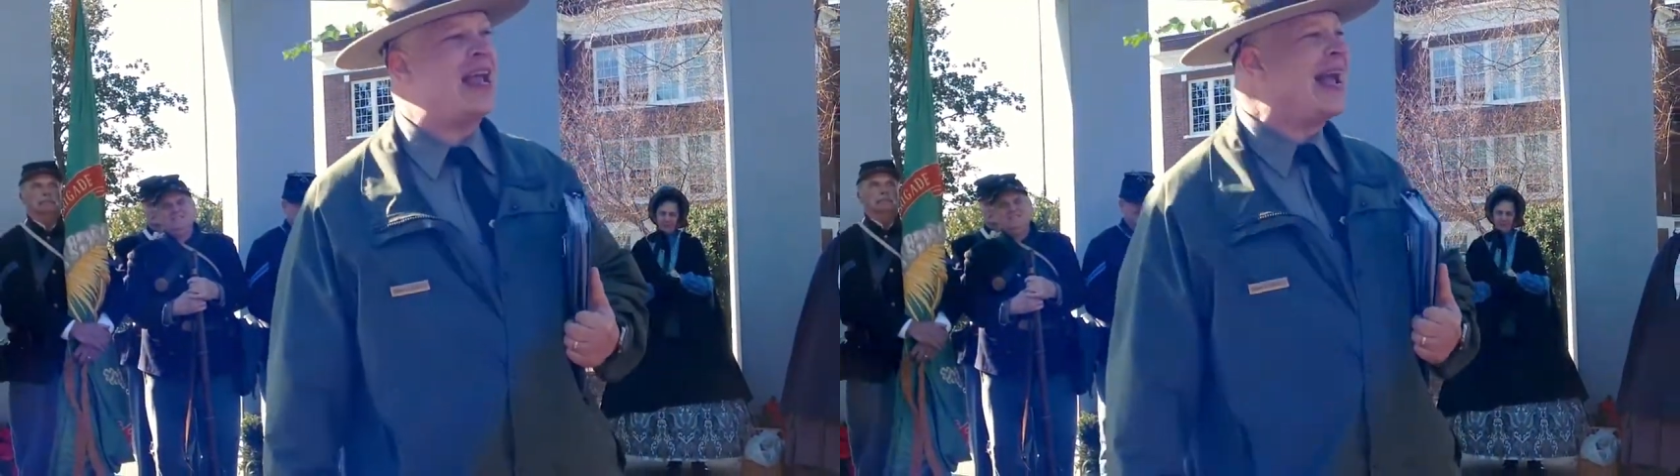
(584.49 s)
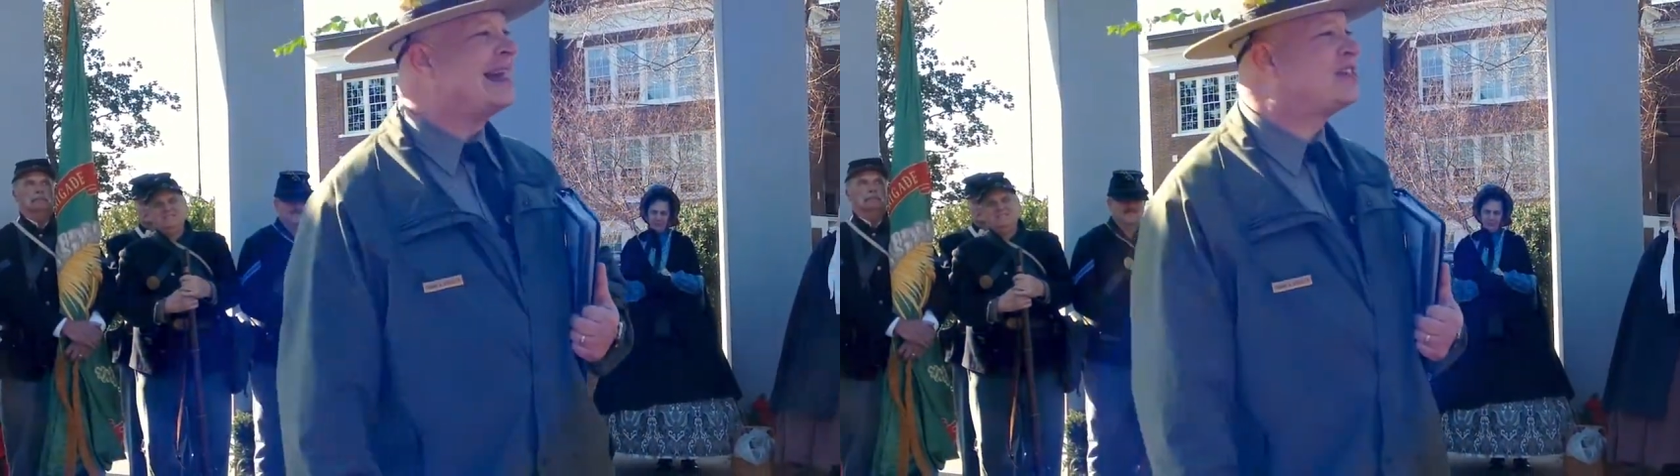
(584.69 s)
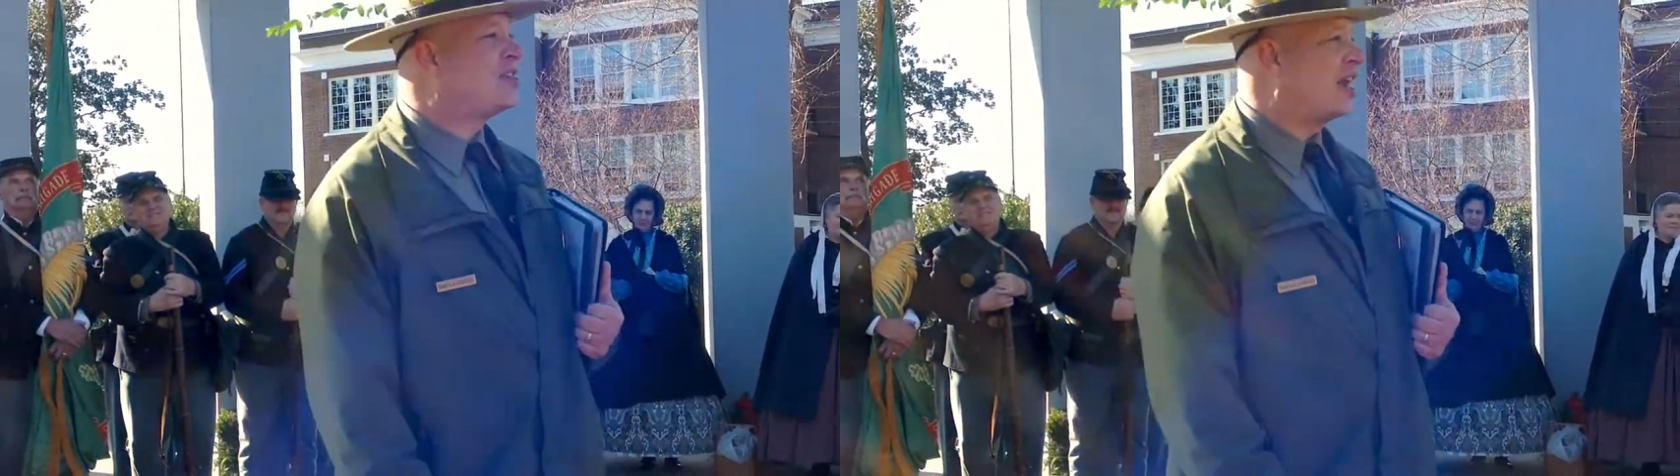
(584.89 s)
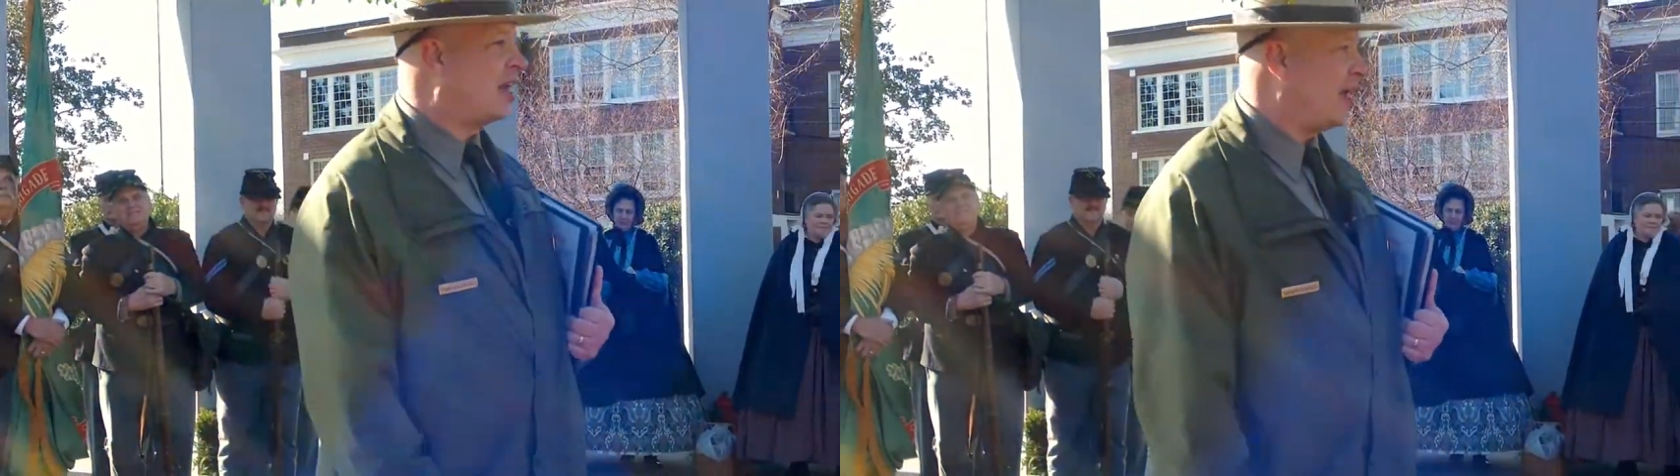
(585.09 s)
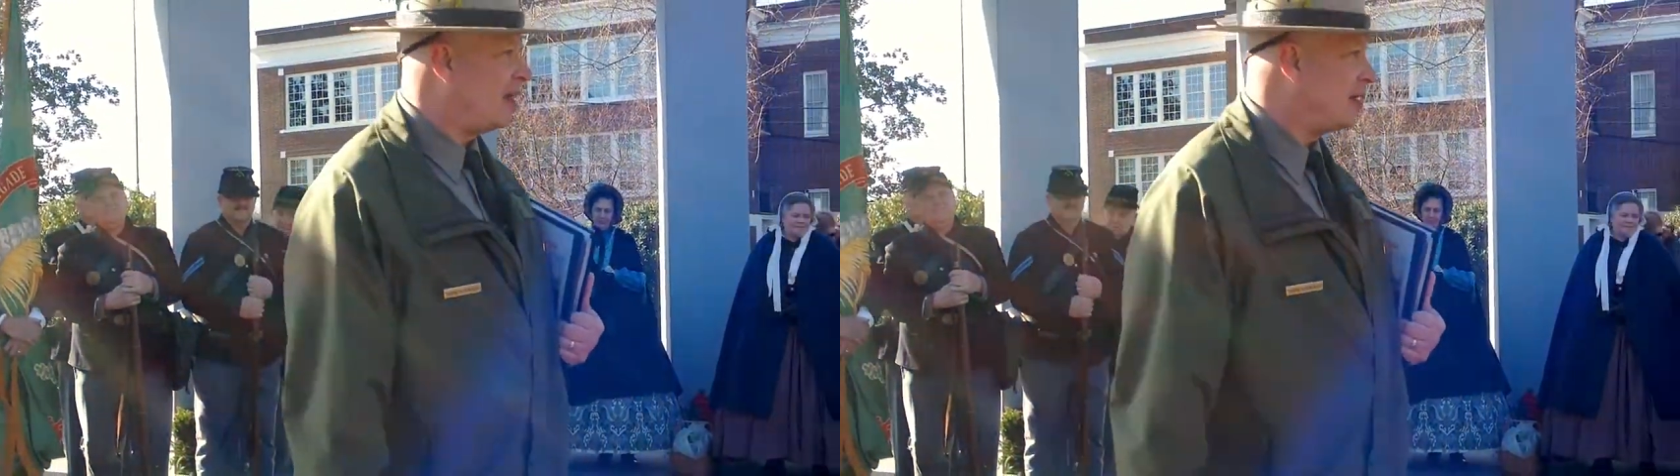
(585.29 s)

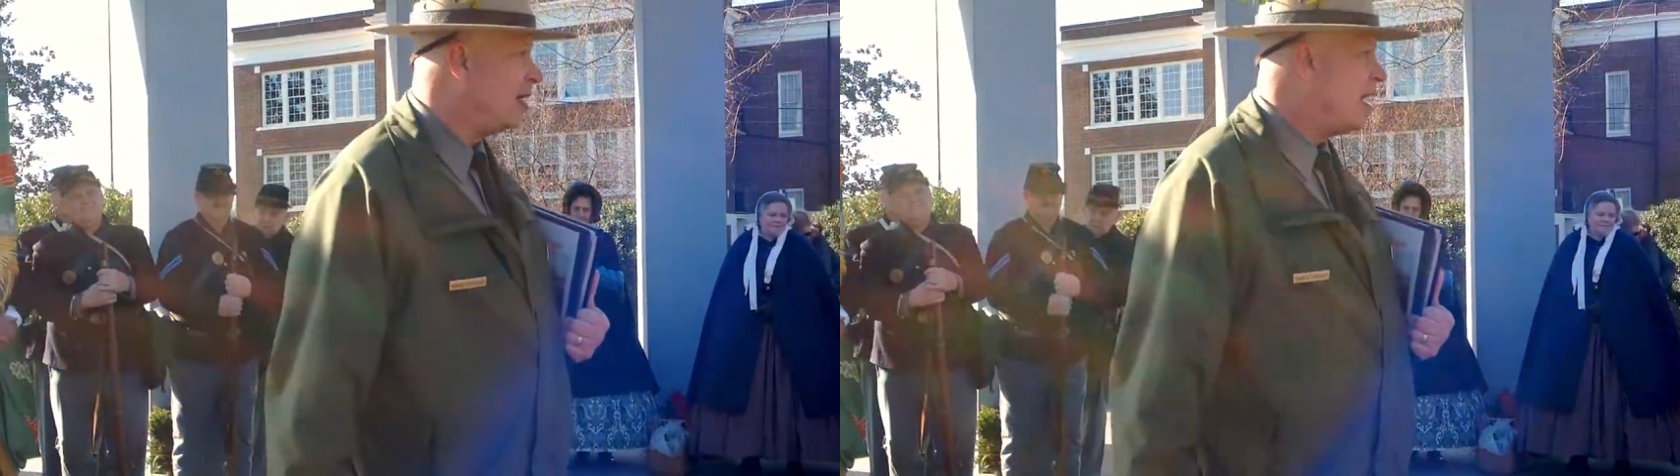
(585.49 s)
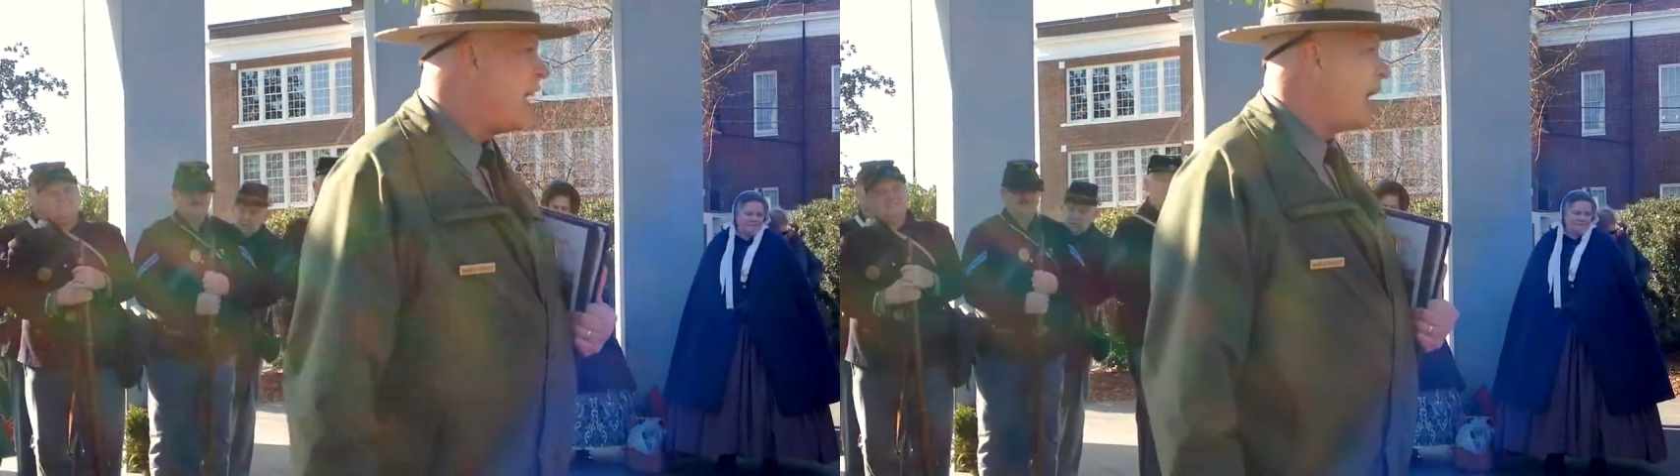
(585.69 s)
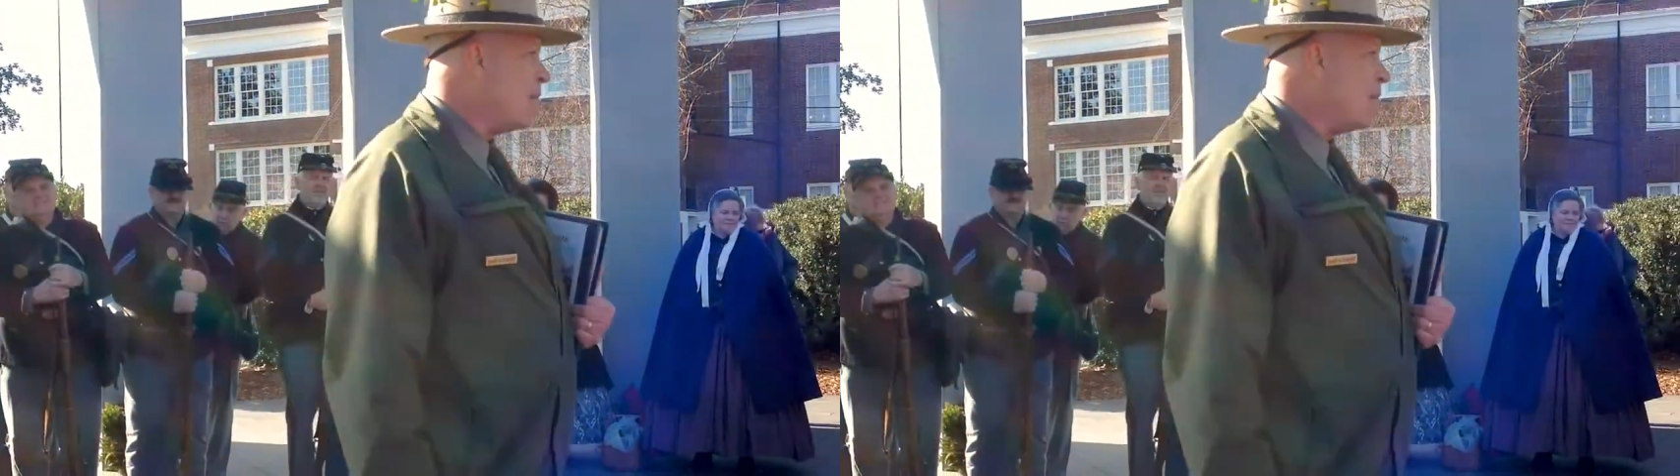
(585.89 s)
instantly, and